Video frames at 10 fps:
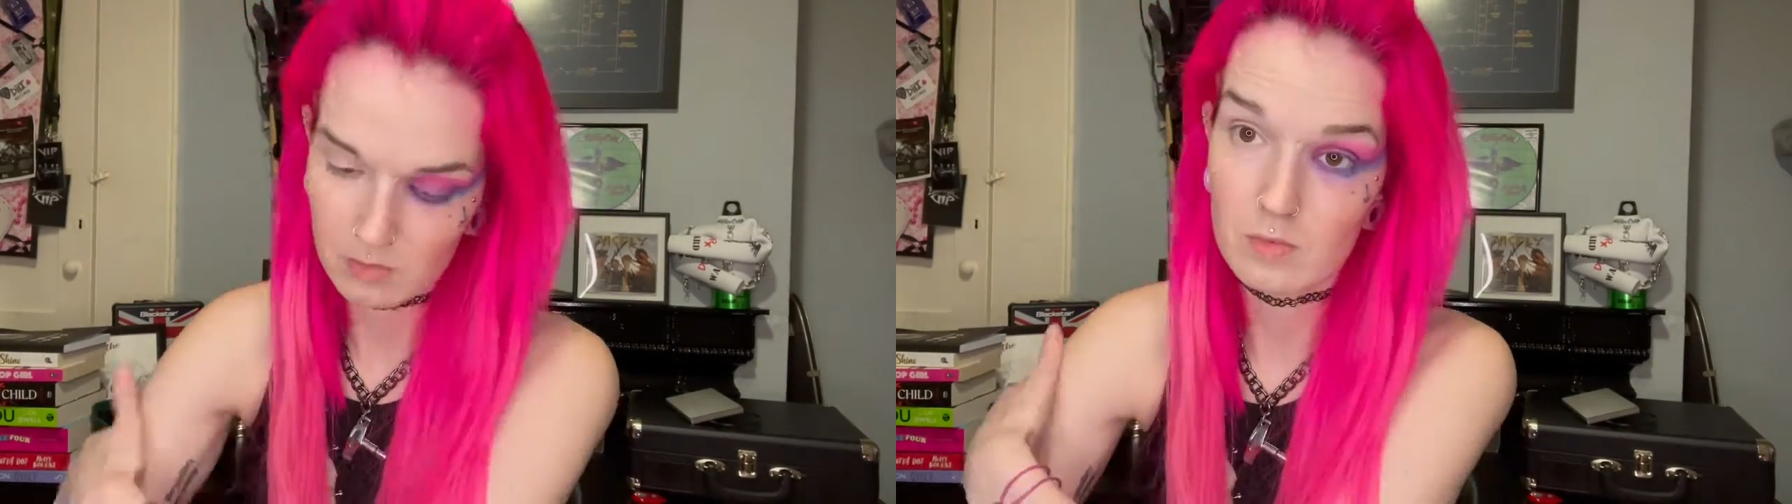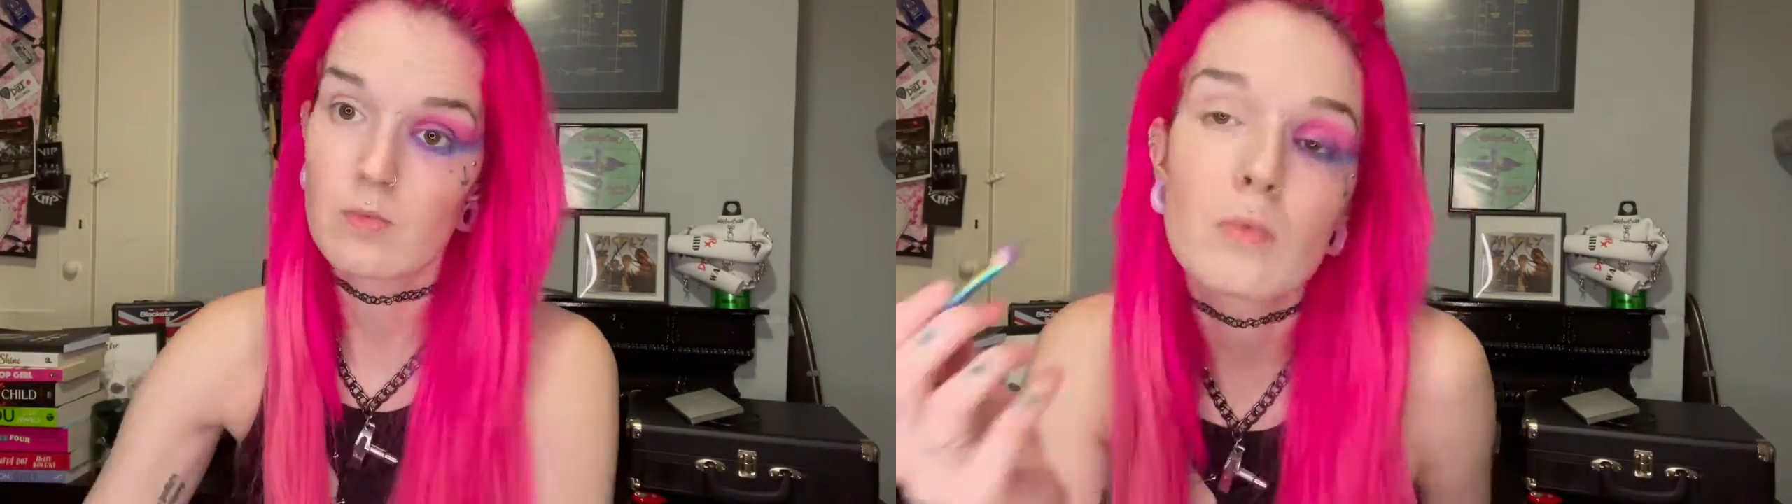
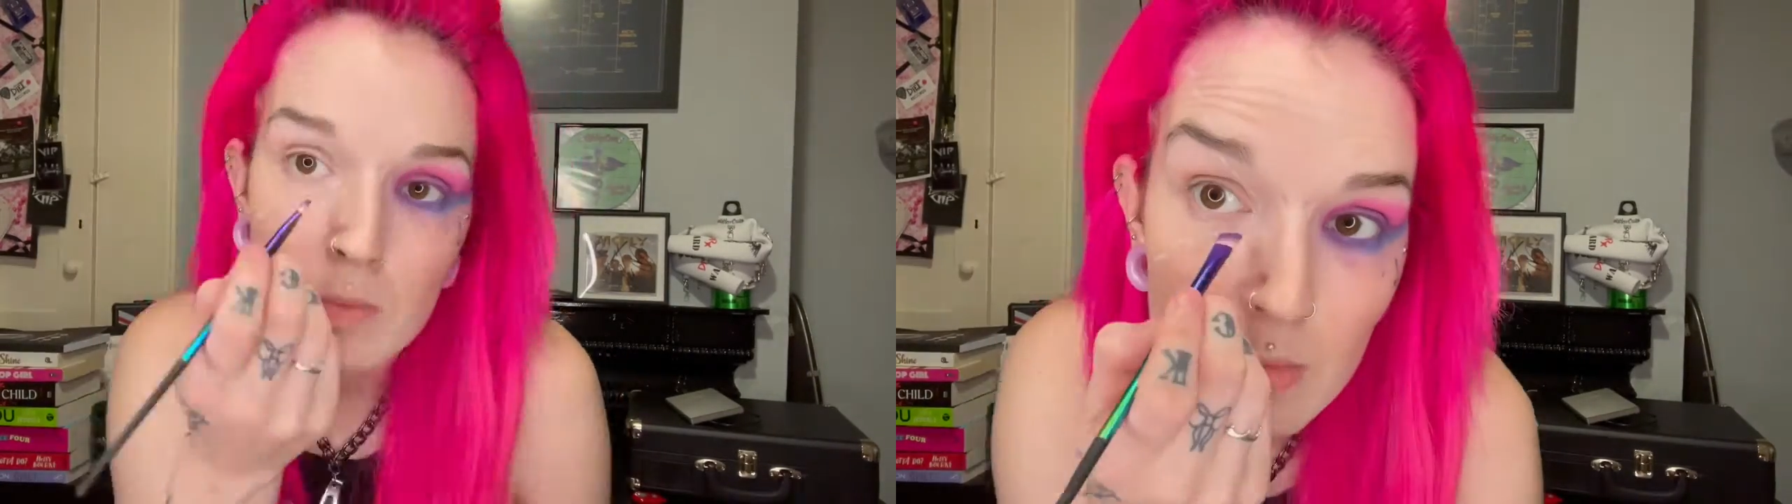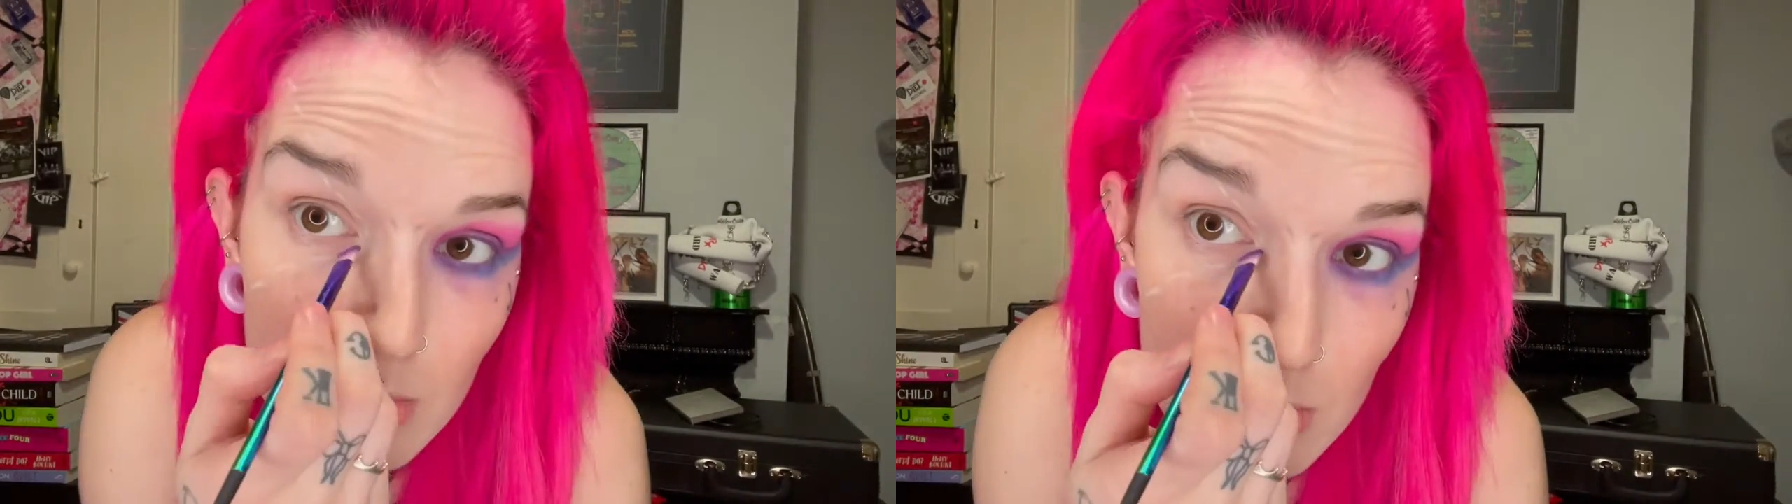Going
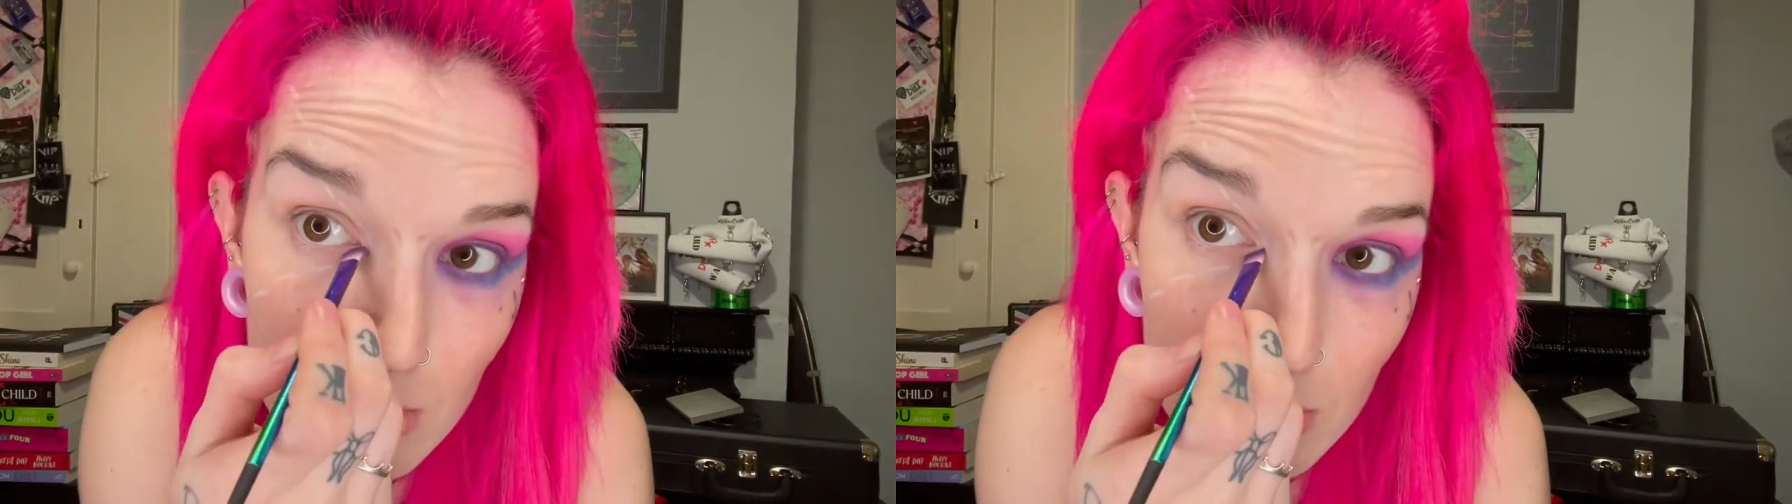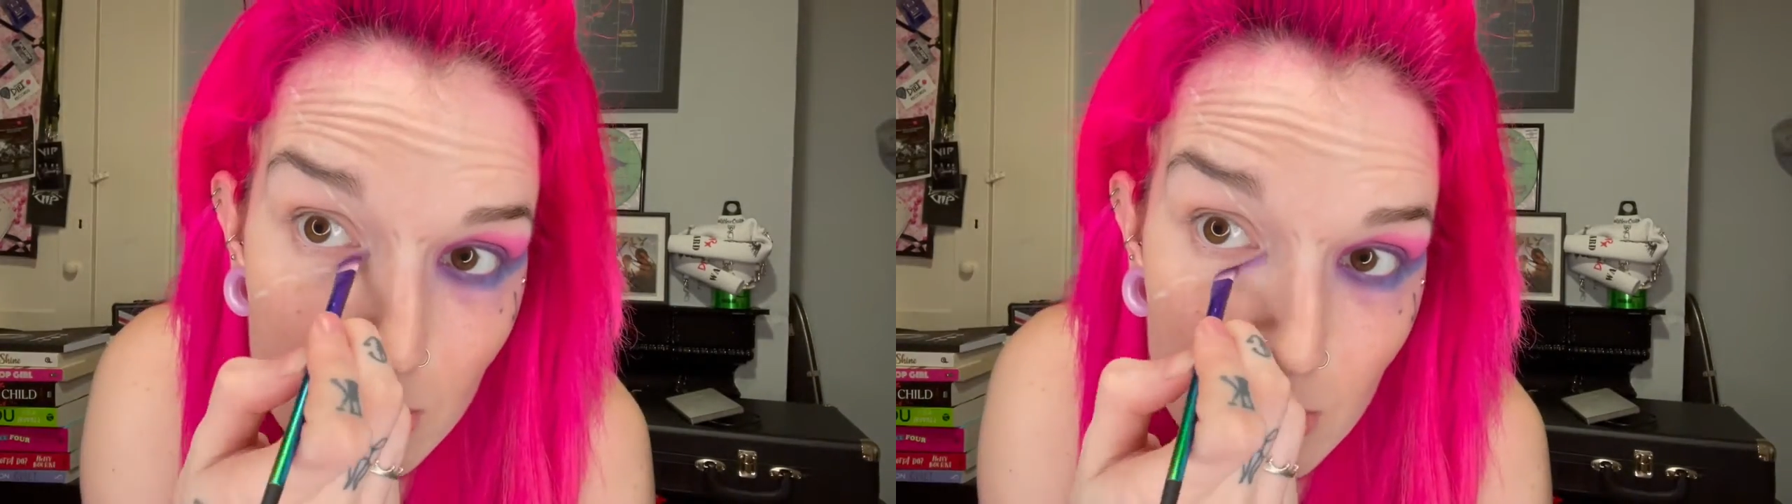back to that
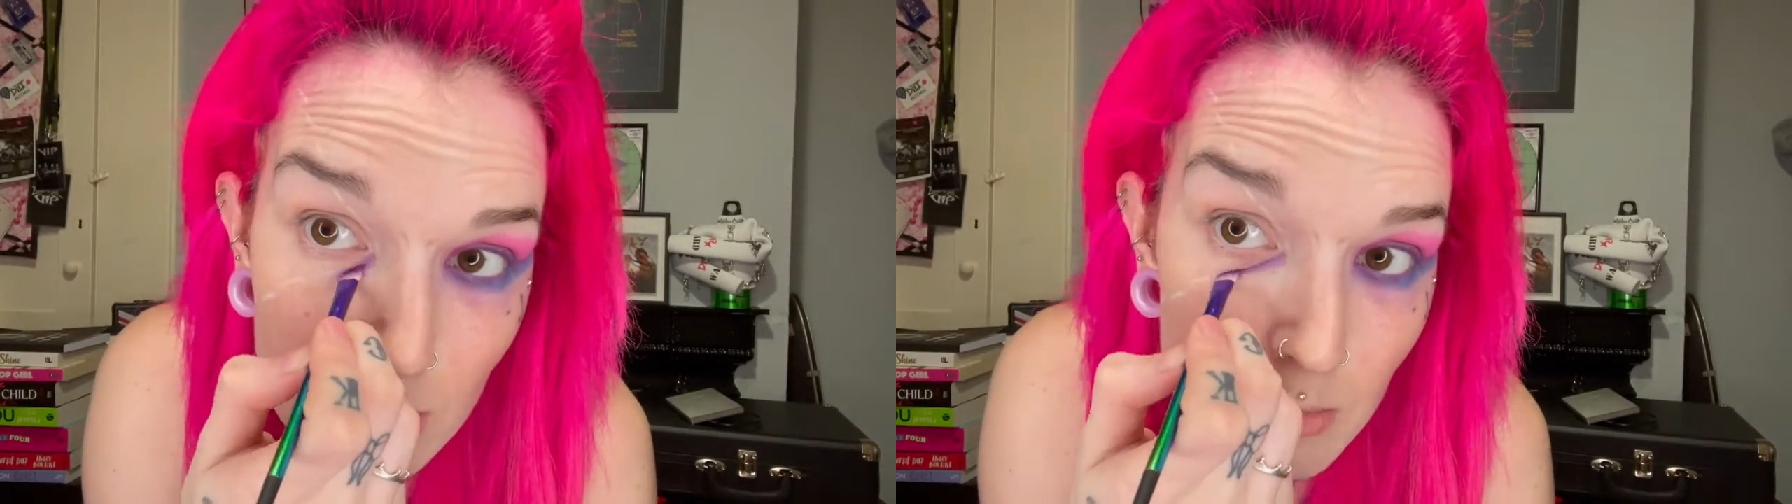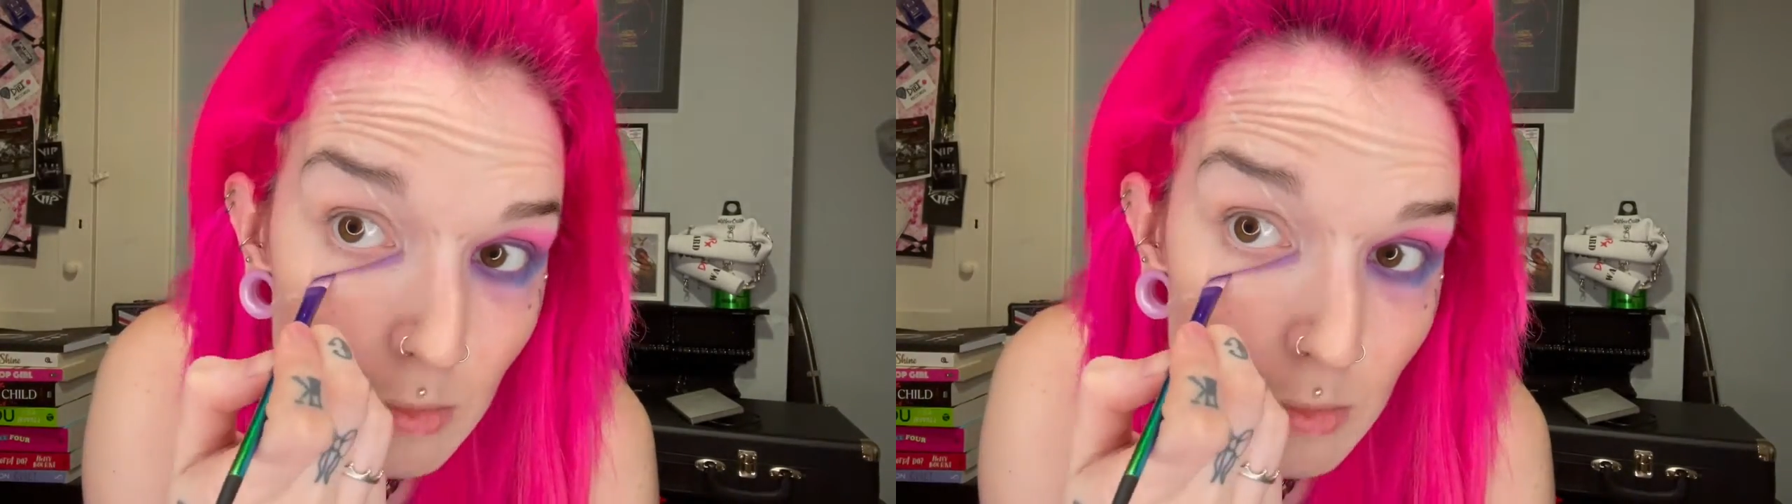Zested